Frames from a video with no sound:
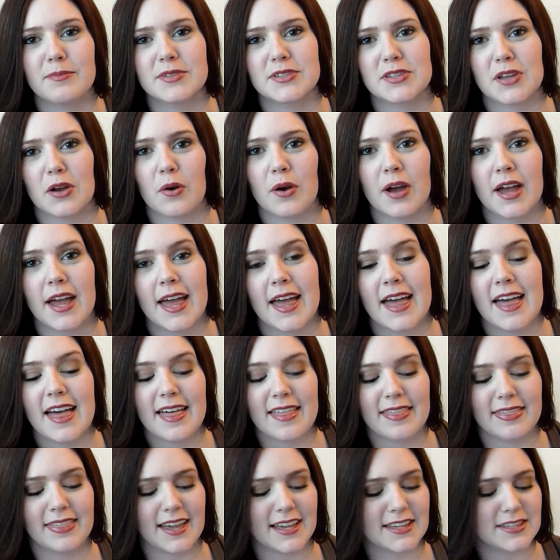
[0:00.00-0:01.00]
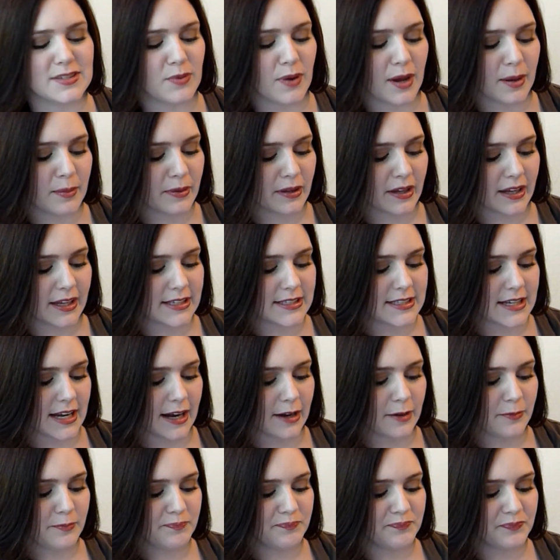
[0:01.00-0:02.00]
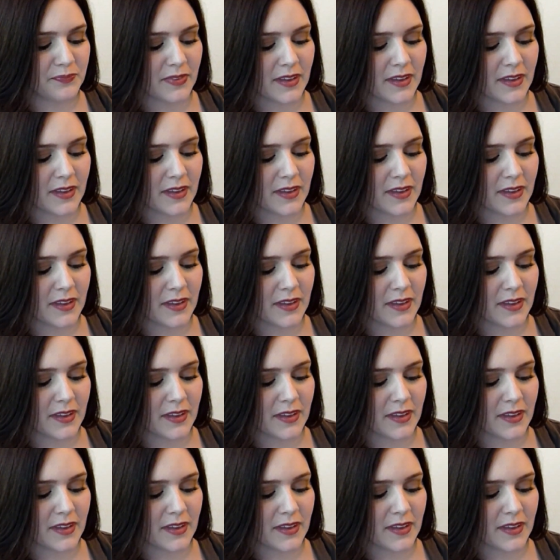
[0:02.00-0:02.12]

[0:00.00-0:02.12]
so that's why I'm looking down.